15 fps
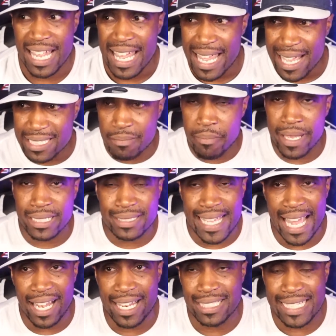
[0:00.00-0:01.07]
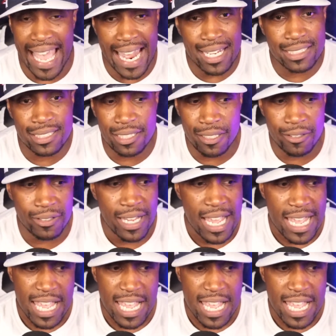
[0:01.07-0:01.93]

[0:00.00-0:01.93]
his mentality, his attitude.